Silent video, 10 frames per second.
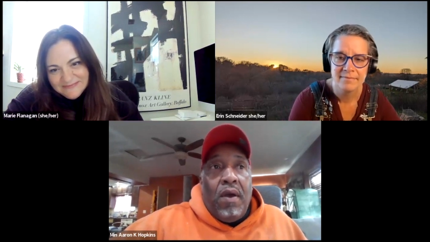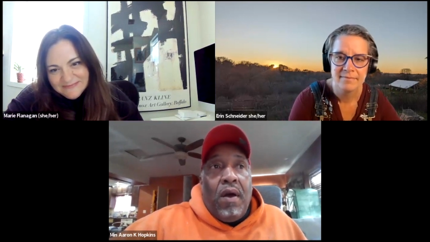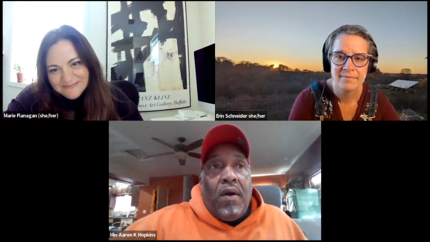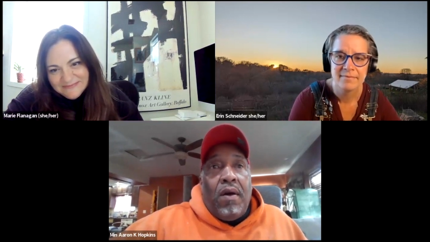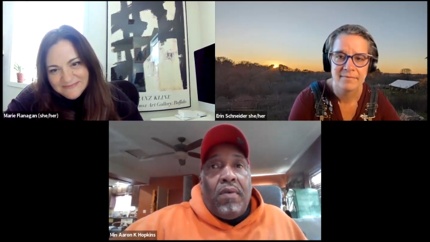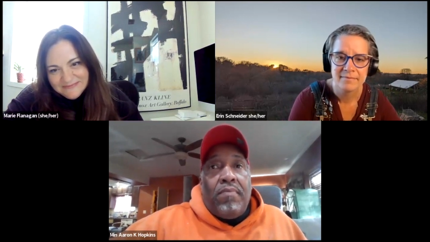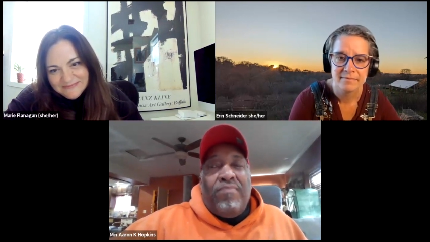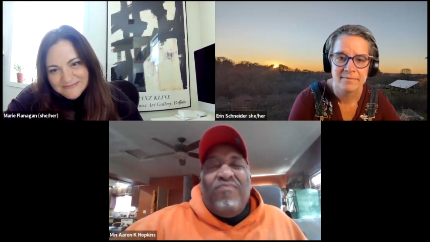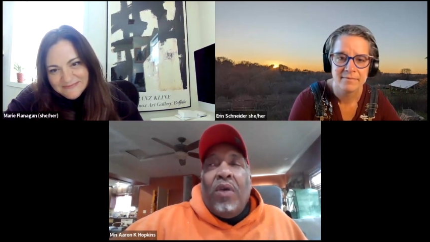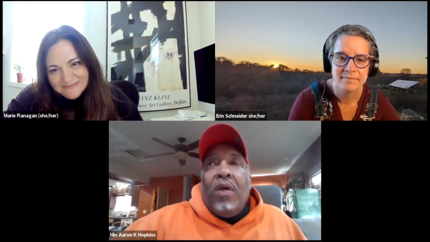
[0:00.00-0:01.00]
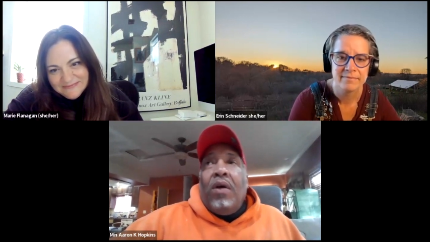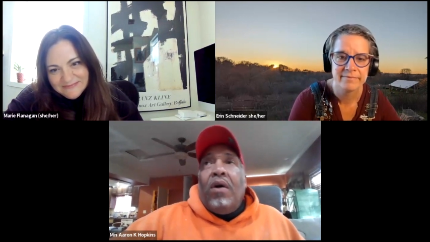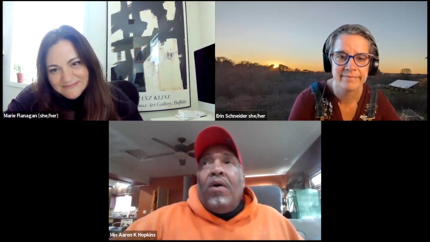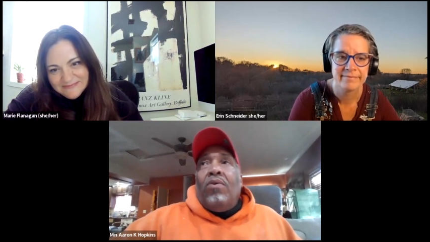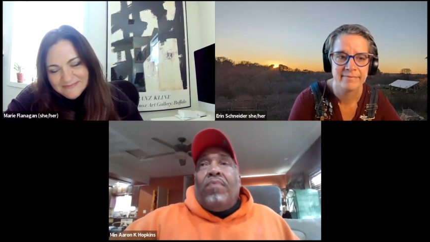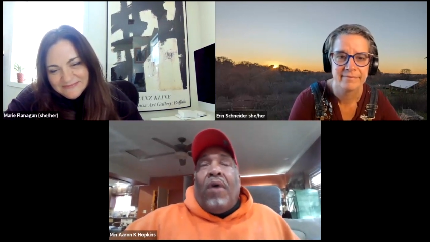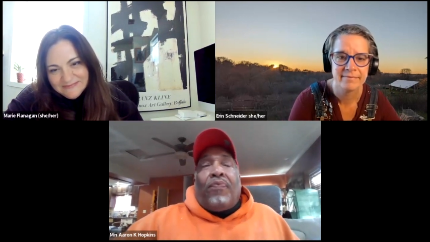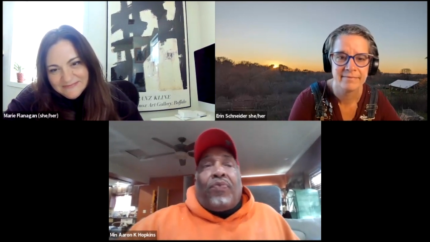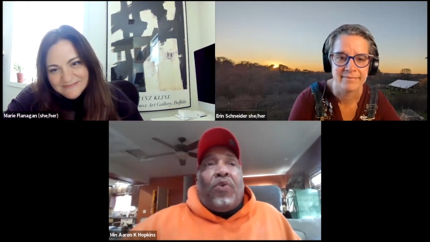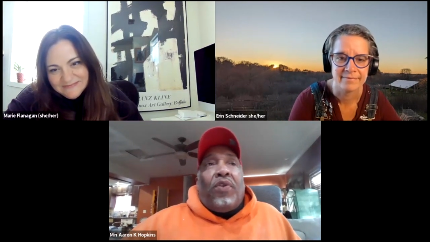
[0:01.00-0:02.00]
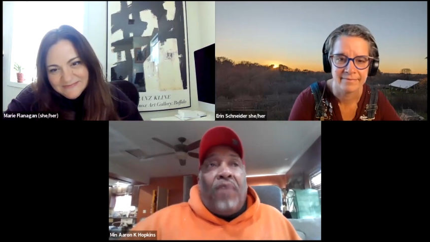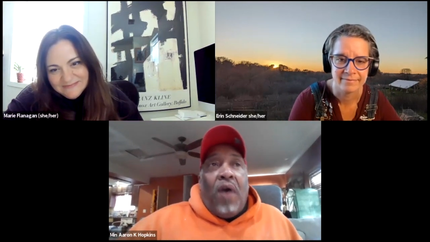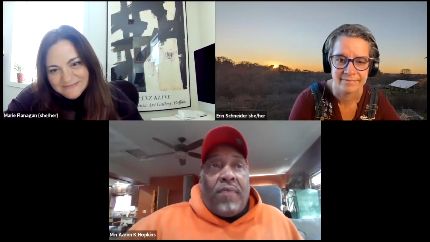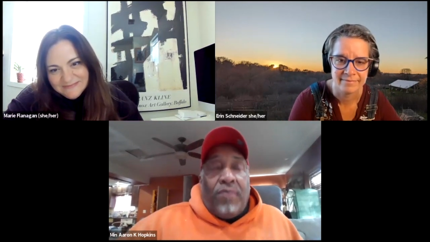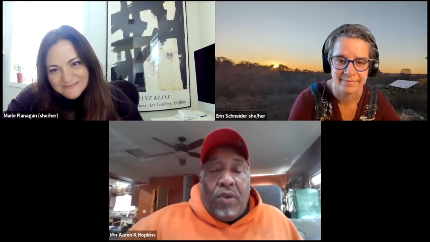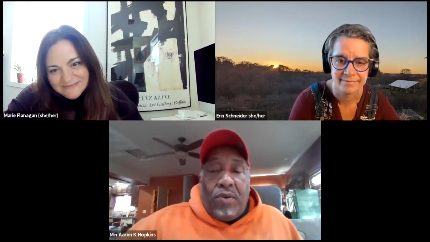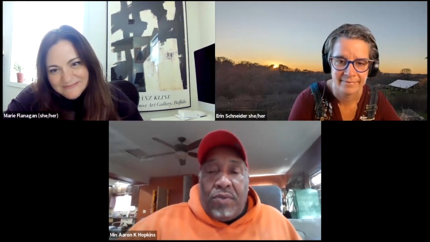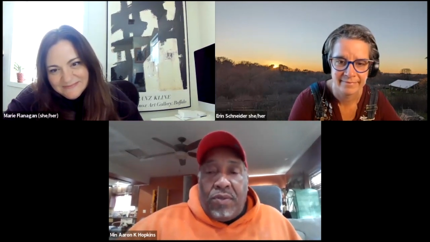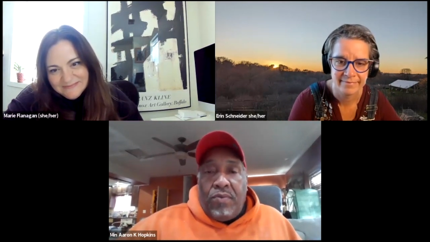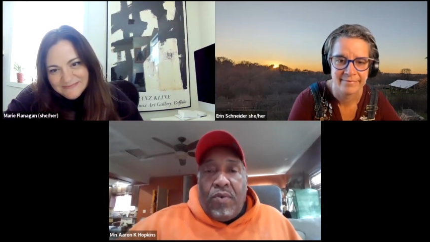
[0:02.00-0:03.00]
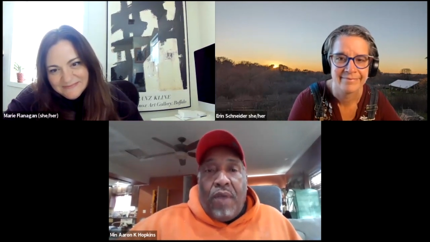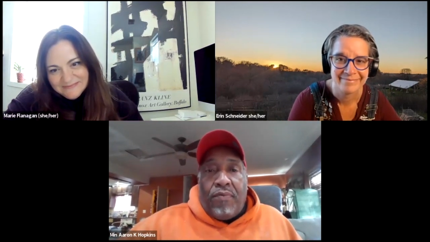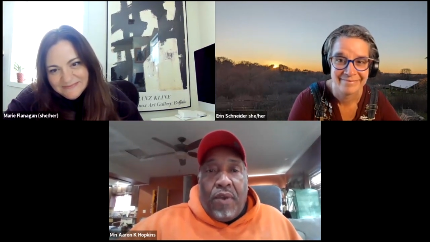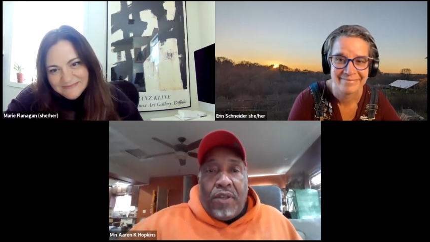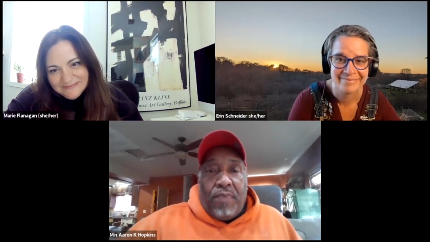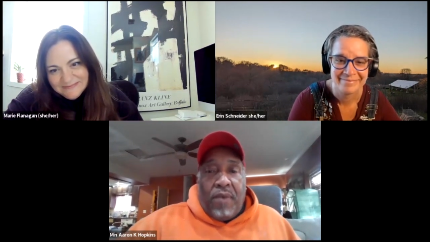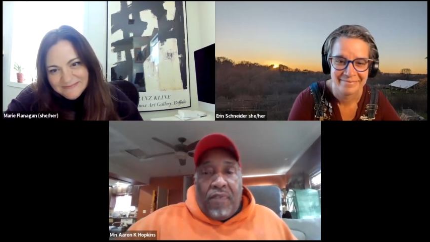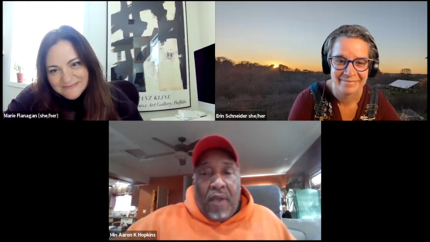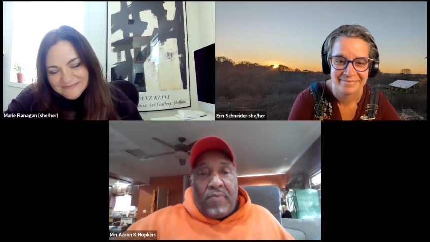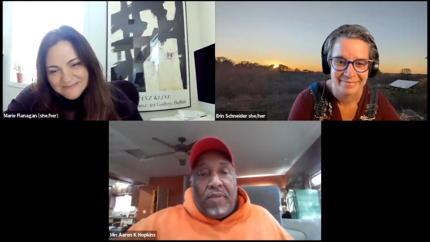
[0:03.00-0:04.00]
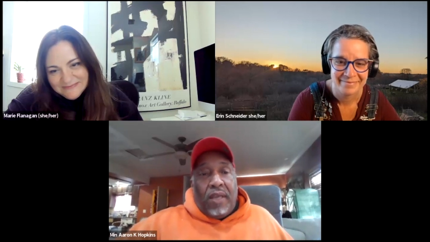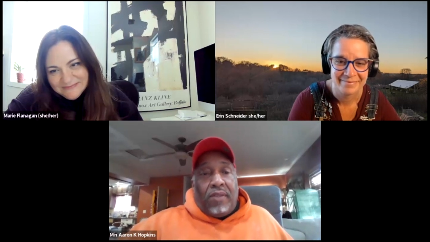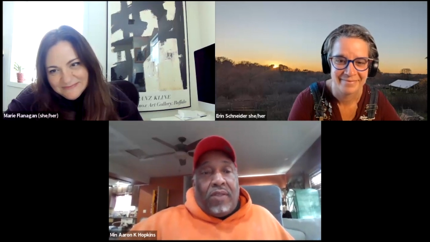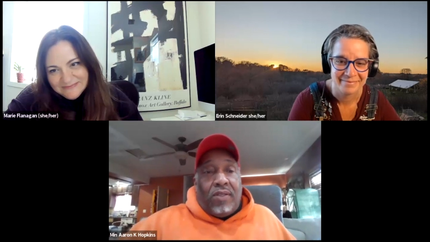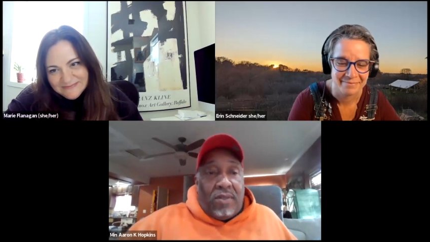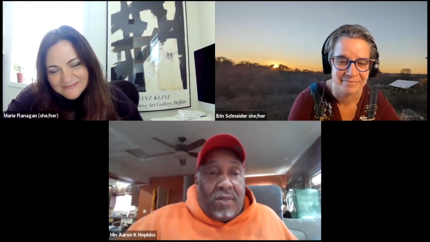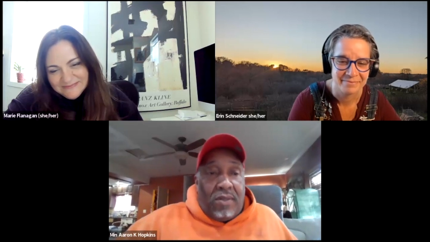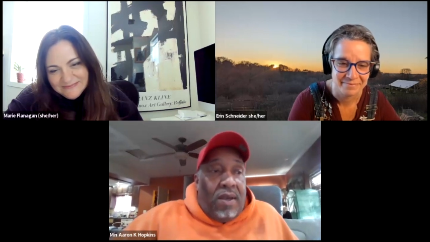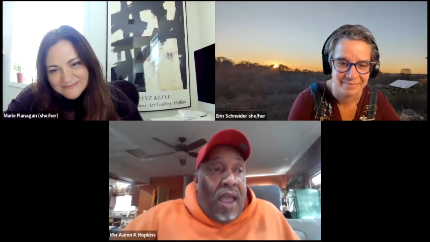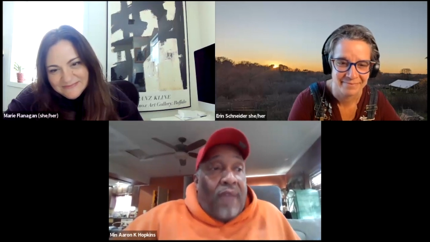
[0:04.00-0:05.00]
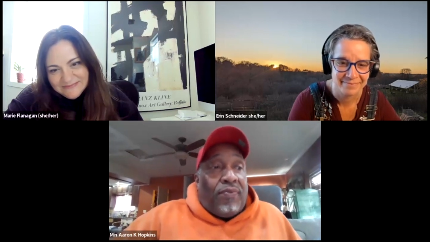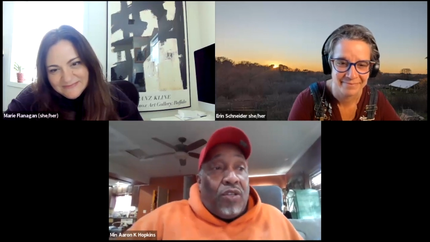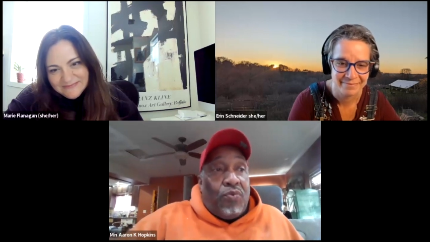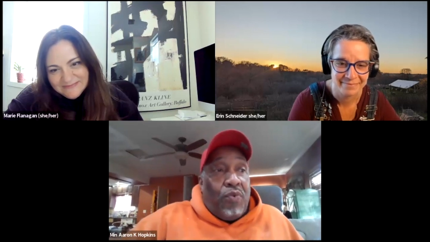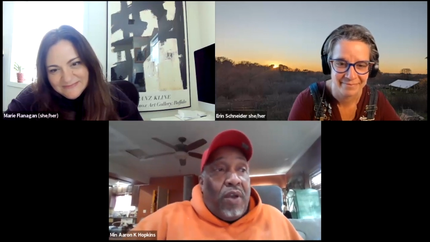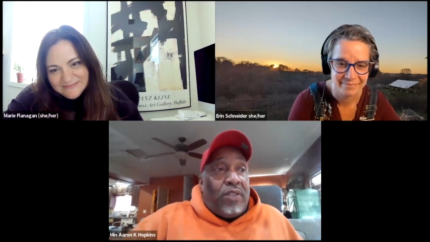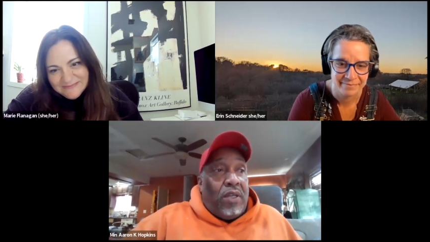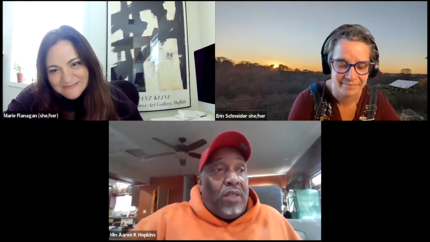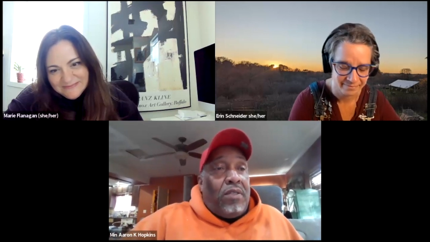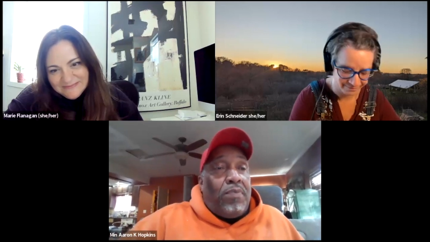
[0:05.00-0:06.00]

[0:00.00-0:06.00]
Speaker 1: um, oh, about 35 years, where I've raised my family at this at this residence.